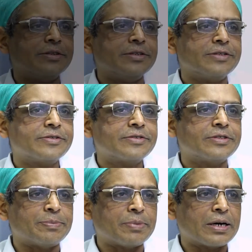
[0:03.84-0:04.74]
This
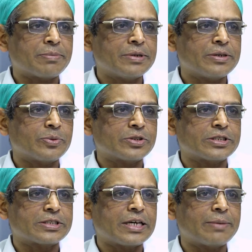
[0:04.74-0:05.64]
department was
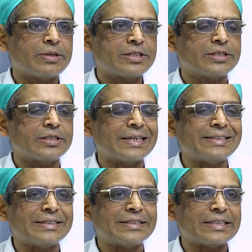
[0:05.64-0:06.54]
established in
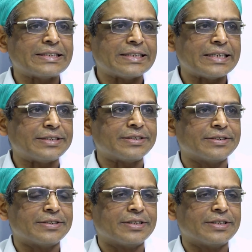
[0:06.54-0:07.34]
1998,